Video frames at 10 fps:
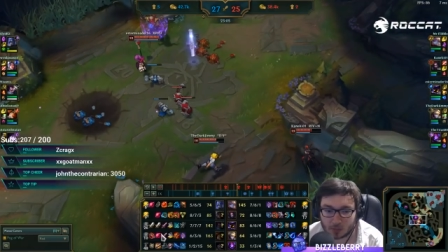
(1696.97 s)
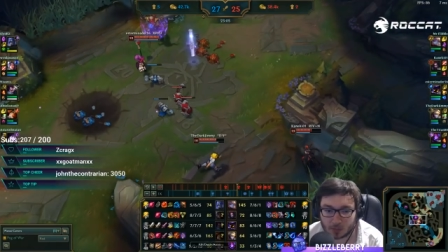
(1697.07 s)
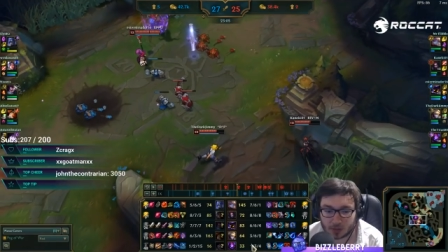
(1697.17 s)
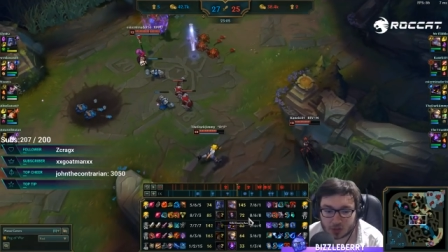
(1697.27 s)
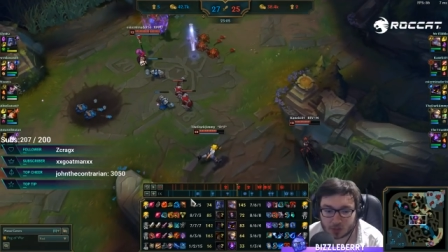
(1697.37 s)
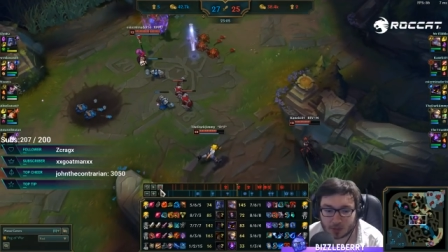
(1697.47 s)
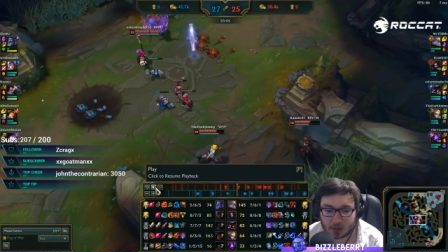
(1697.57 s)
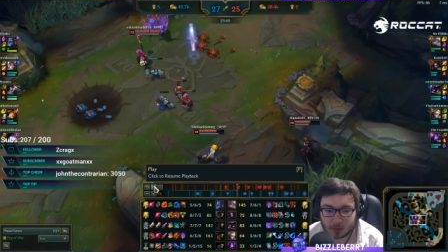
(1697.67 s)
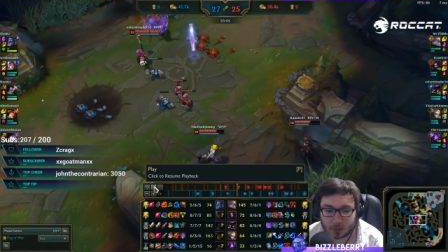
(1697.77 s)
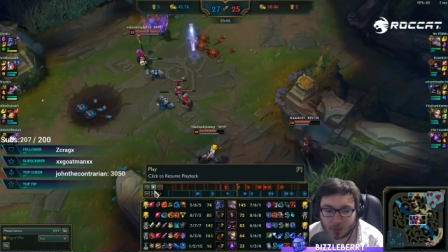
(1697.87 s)
But there should be a
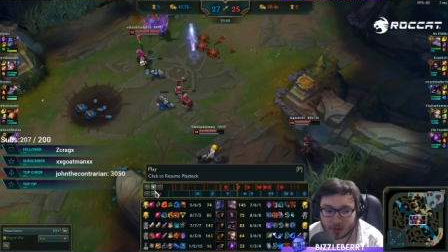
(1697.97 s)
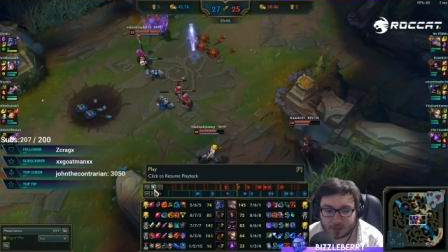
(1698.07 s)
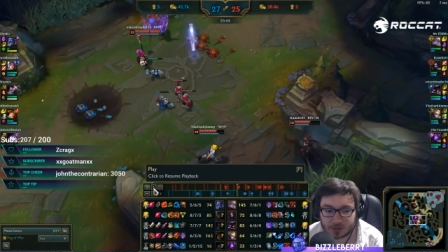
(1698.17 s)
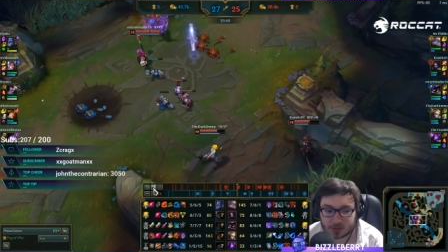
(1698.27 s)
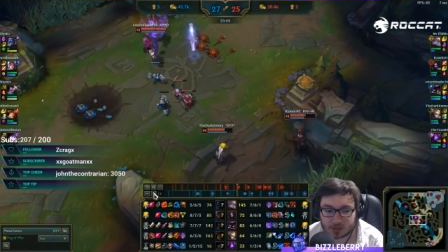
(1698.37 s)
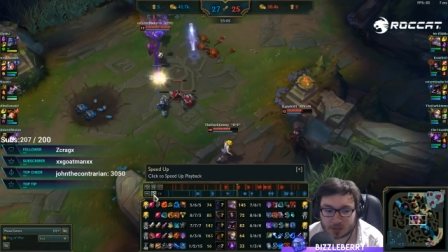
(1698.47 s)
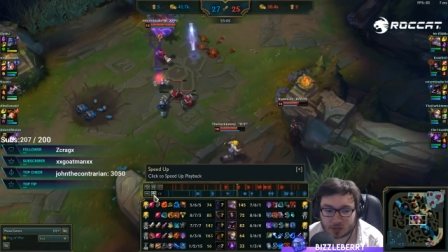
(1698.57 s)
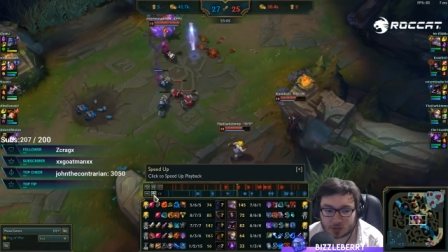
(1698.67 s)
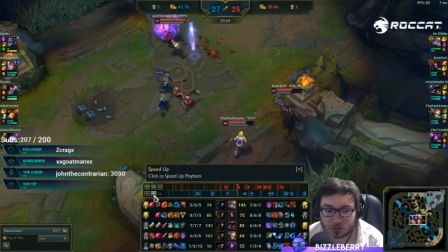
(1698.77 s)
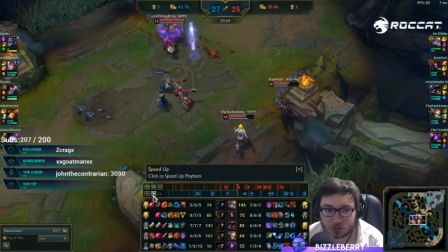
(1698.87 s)
little bit more emphasis here
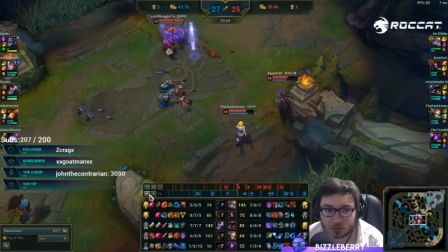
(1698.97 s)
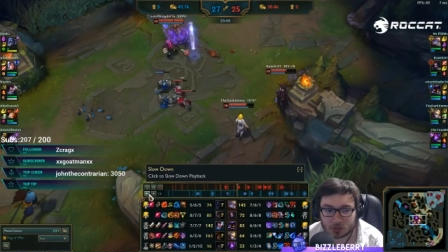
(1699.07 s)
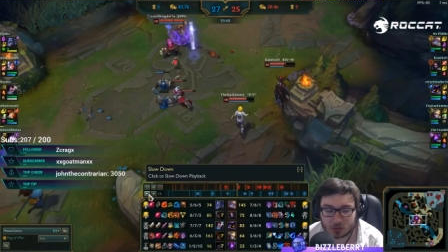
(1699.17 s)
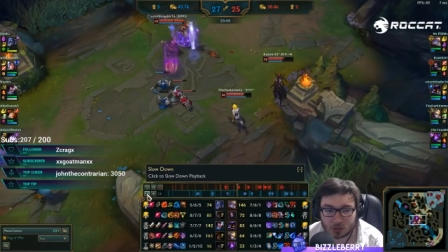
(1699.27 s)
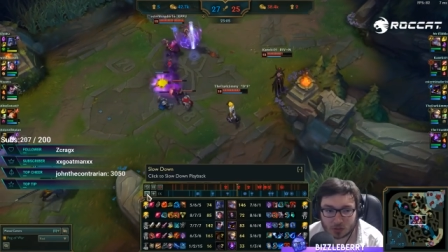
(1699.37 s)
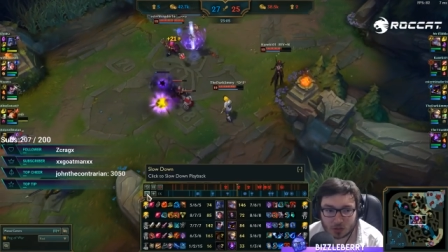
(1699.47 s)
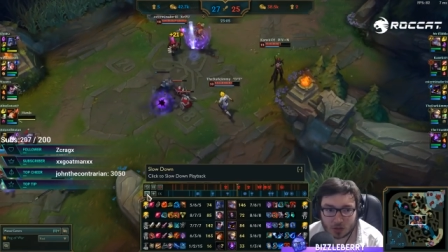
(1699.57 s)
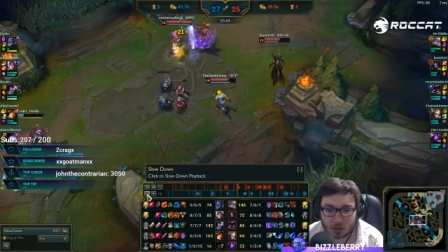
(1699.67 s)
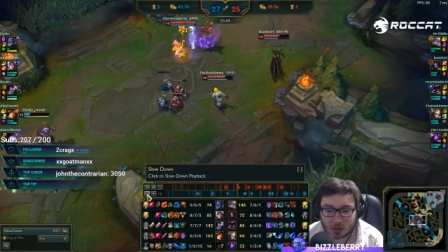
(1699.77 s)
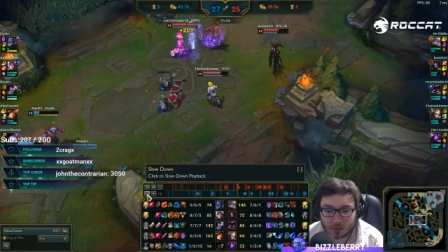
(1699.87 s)
to
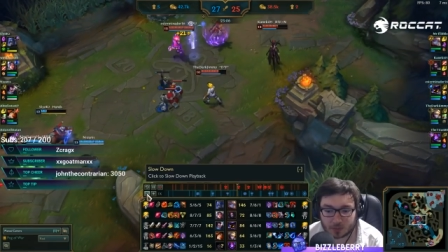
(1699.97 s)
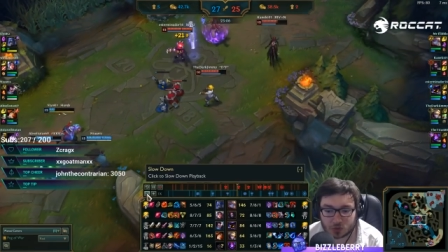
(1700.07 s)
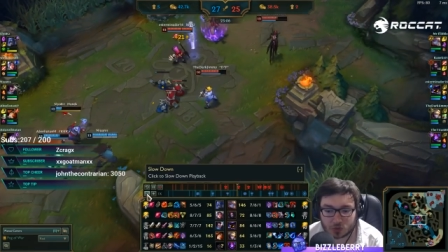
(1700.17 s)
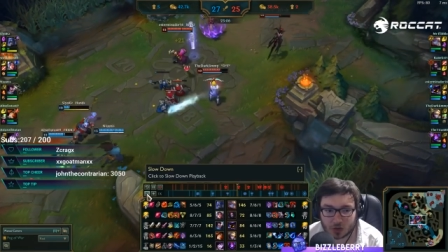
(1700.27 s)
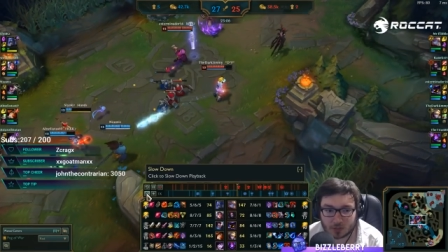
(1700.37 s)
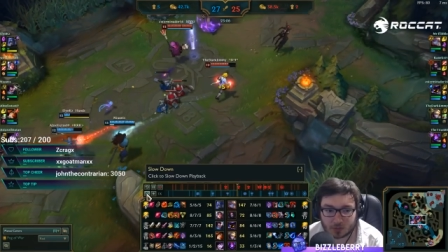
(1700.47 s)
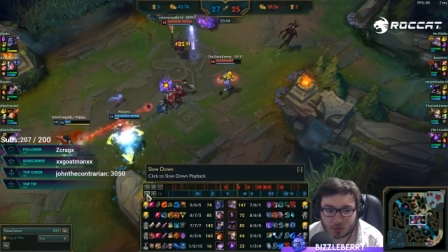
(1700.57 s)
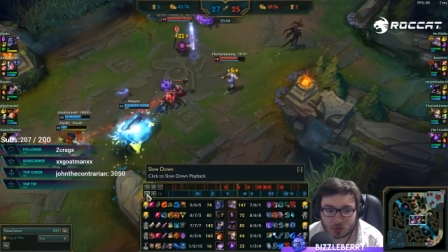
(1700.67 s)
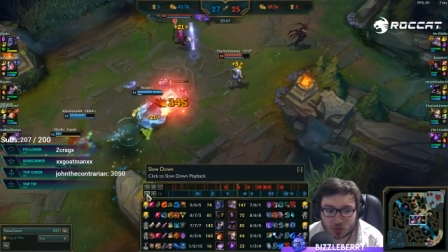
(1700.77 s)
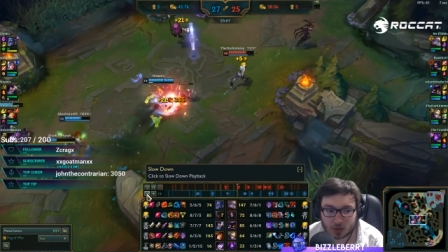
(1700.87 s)
try and
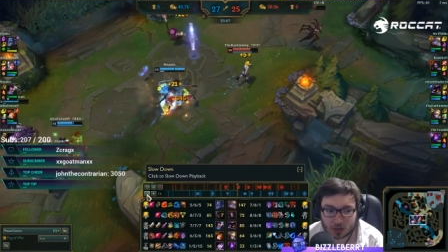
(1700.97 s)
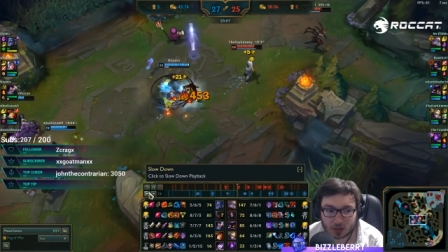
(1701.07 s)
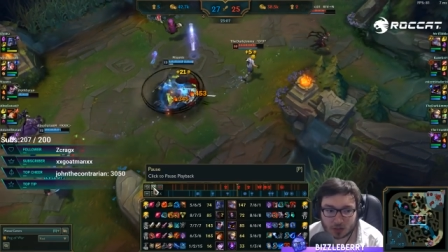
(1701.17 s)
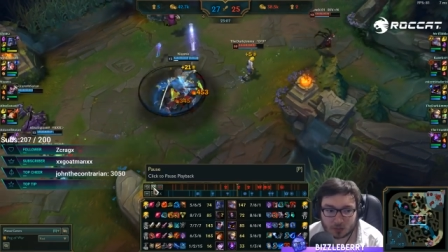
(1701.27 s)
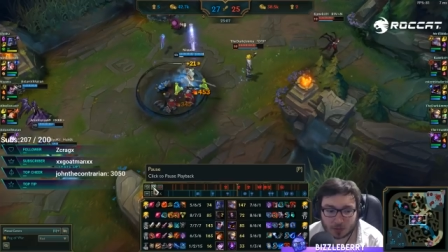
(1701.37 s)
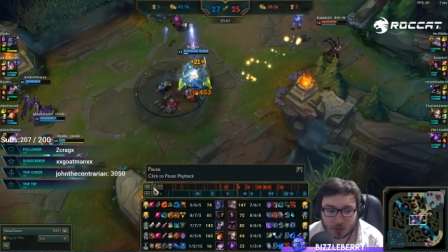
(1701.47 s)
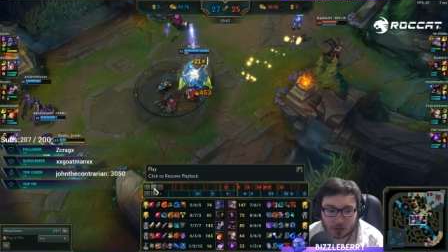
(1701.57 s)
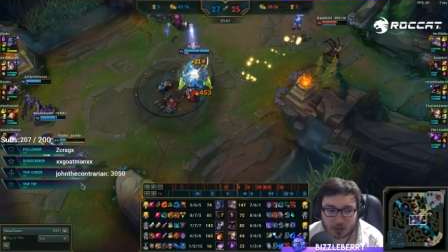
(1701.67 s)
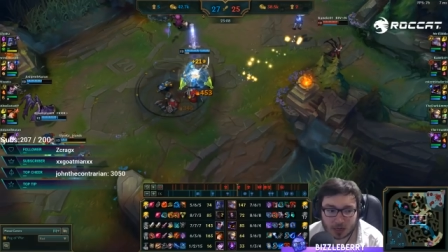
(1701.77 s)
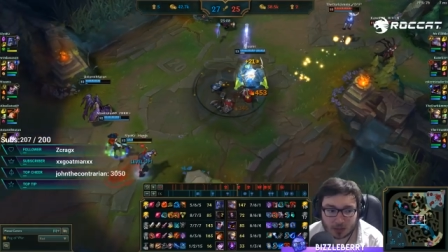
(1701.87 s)
do the dragon here,
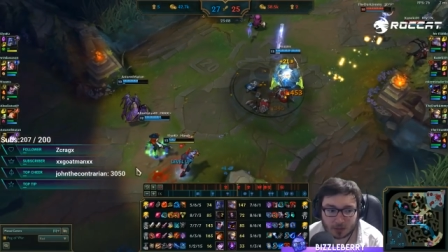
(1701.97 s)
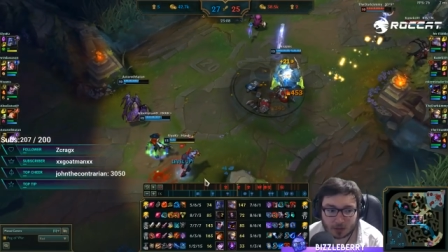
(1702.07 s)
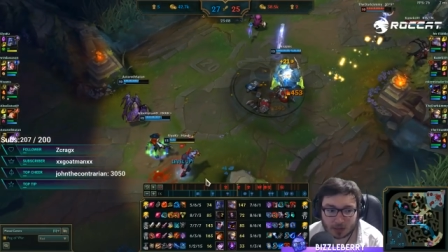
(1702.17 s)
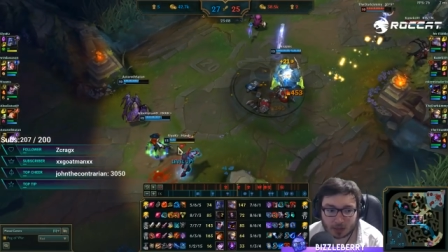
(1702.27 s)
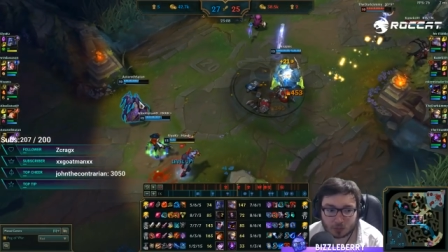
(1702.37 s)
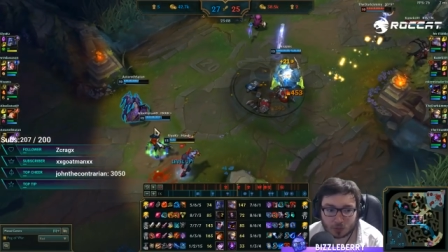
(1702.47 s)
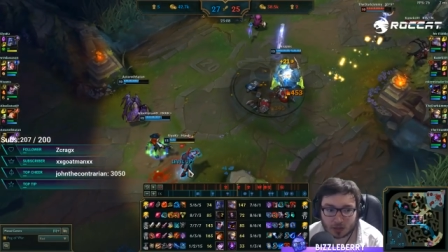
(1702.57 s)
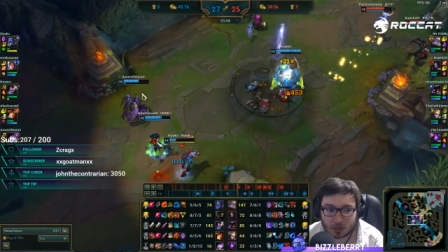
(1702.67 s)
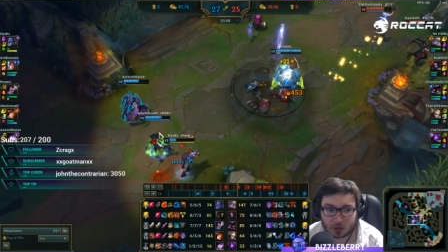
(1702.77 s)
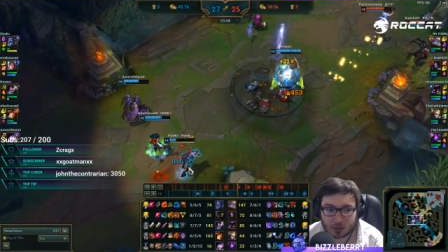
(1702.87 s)
because the enemy are getting
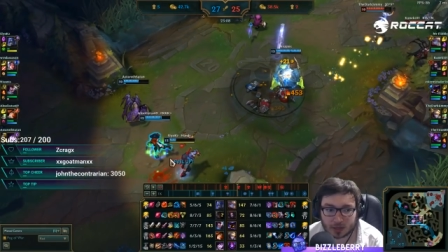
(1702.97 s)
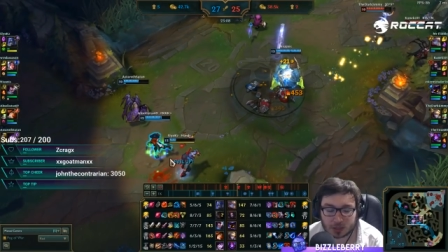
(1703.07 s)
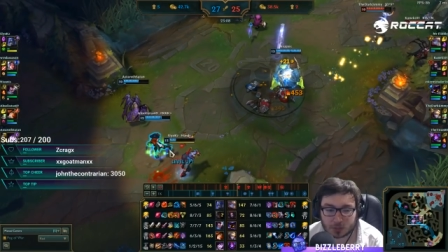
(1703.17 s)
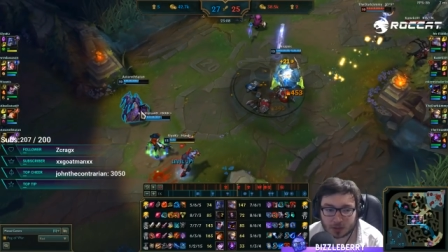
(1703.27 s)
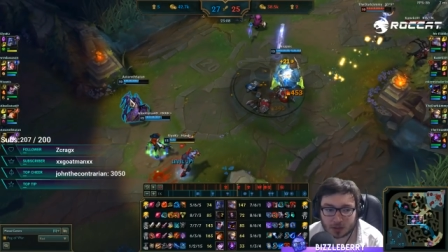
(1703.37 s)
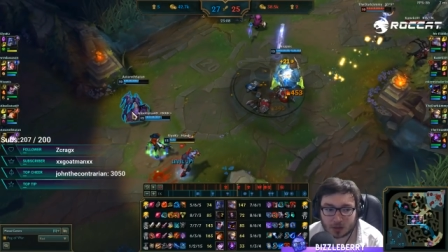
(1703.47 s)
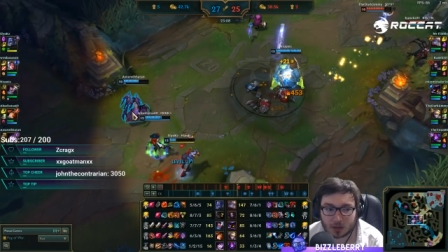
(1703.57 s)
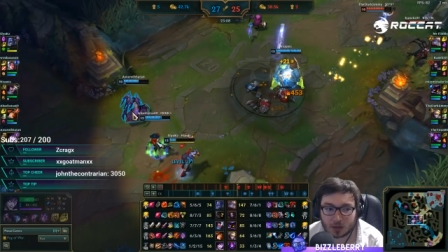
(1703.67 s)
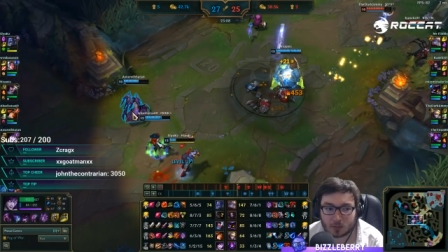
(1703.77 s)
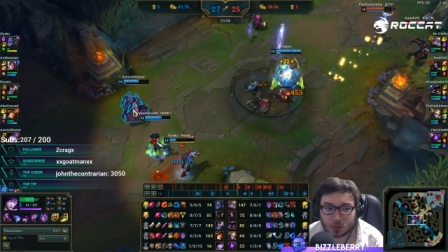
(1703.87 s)
pretty low on HP.
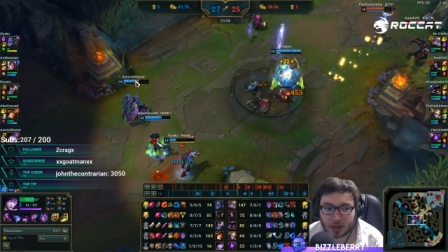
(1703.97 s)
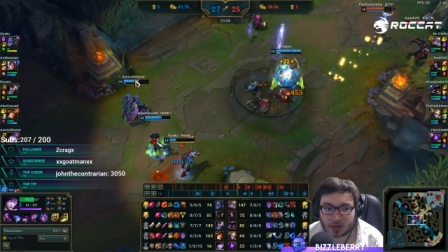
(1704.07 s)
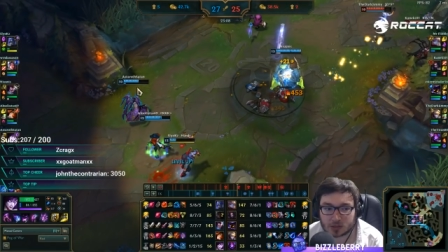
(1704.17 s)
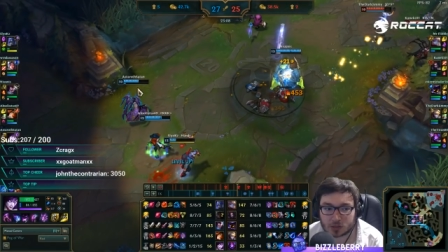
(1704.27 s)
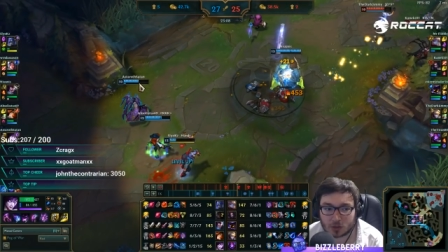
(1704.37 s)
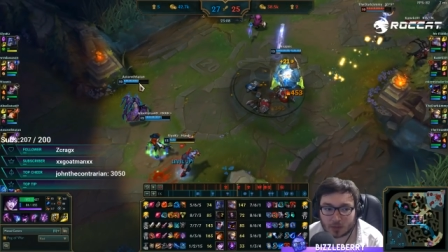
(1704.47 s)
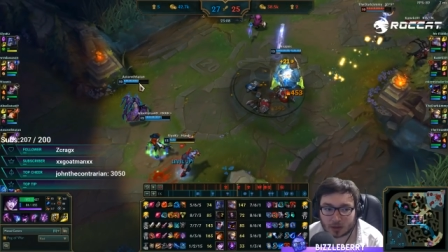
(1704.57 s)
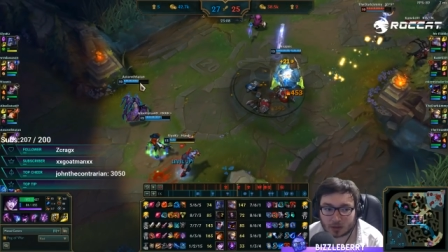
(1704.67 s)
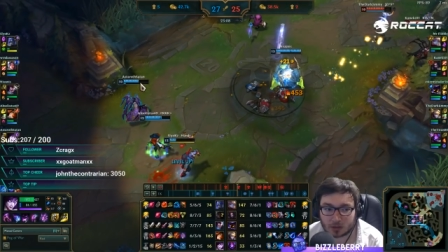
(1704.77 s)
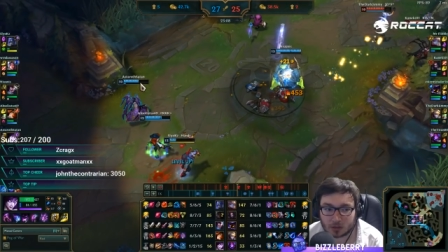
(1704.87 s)
Morgana's no
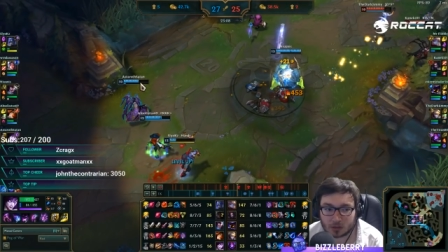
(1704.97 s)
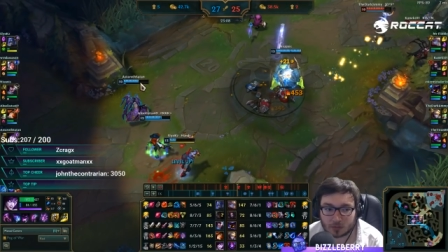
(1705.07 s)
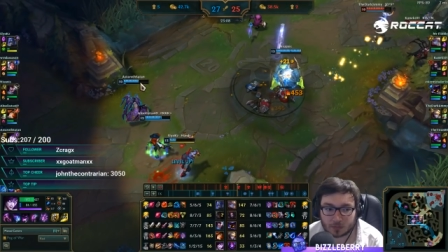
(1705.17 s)
mana.